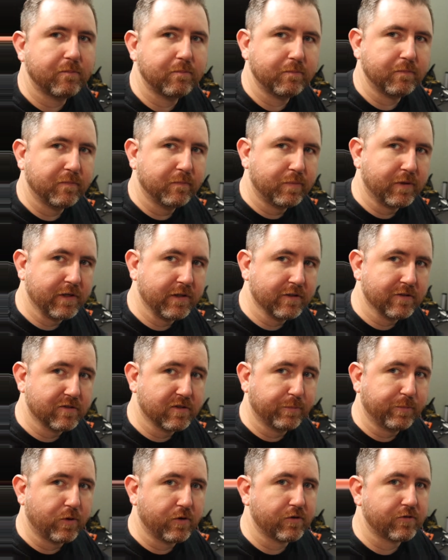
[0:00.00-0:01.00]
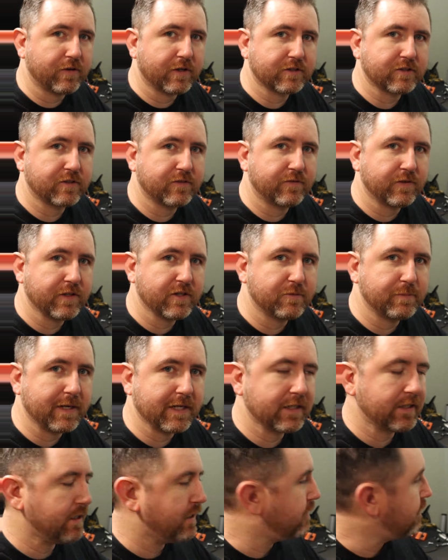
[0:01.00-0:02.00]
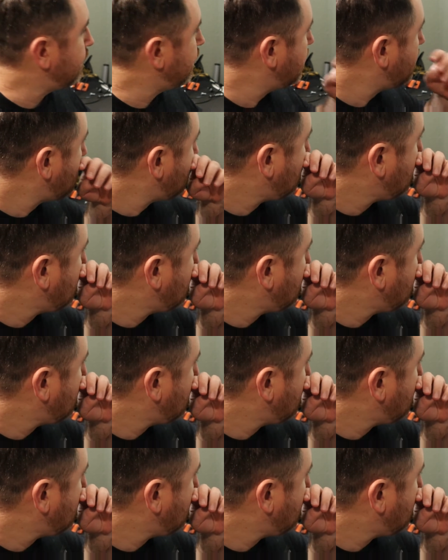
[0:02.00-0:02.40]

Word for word: up putting the support structure for this back together